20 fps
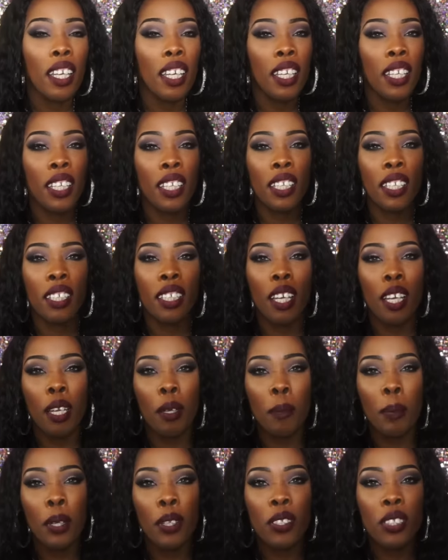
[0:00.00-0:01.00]
And I
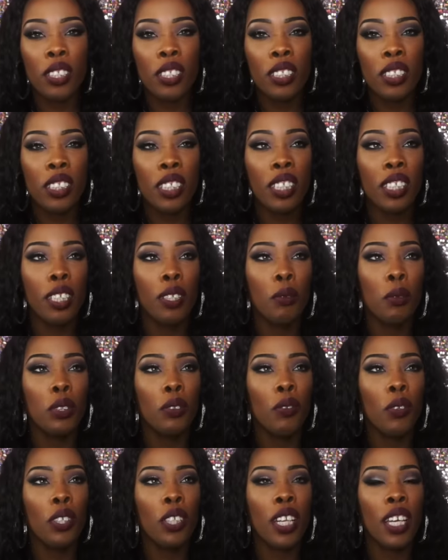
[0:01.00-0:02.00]
purchased it. It was
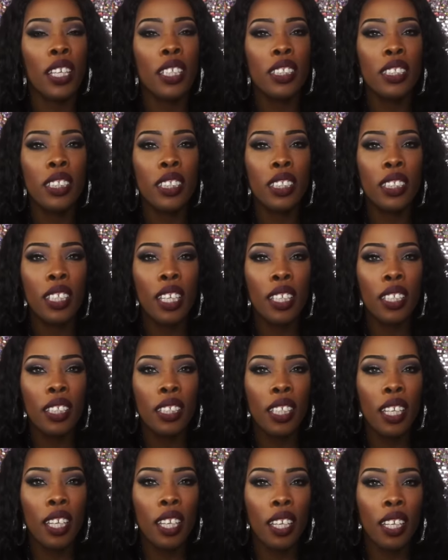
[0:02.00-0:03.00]
for
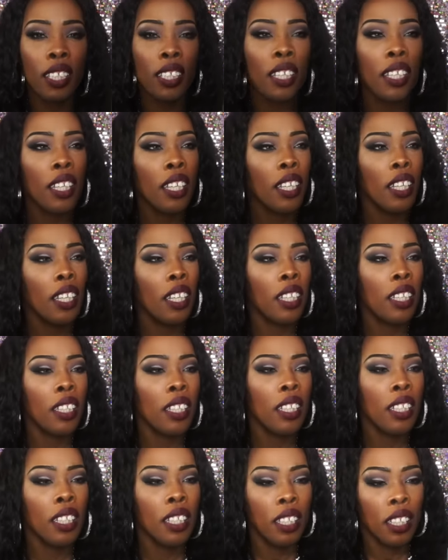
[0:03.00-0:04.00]
$19.99 and
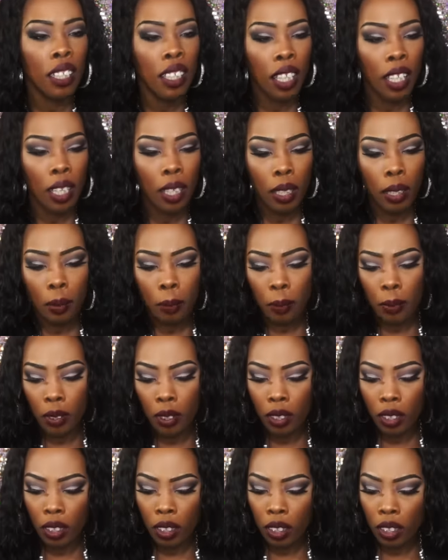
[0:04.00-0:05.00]
then it came
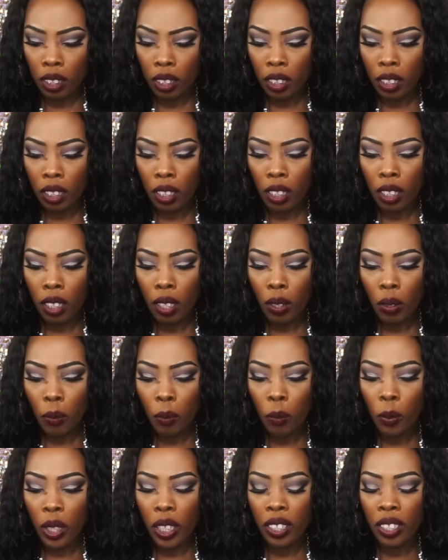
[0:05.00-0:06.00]

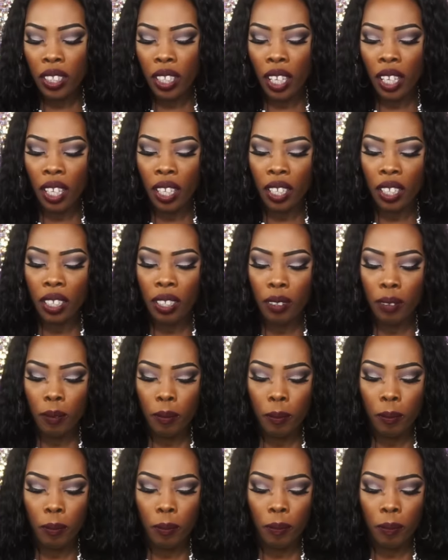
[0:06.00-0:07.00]
with a
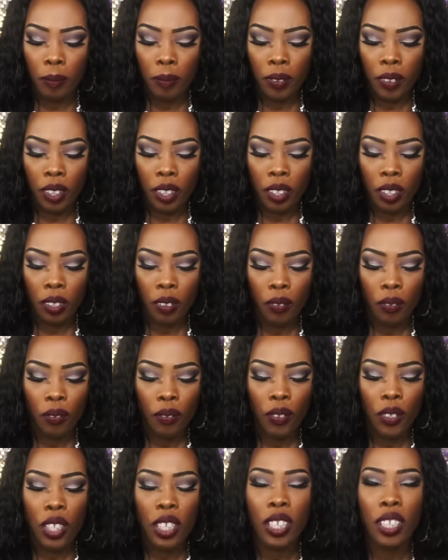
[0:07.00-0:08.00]

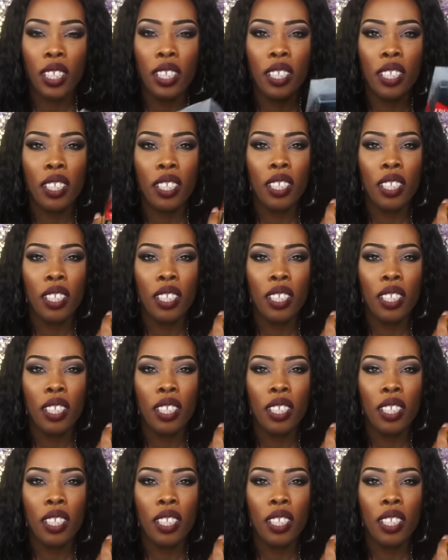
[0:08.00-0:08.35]
free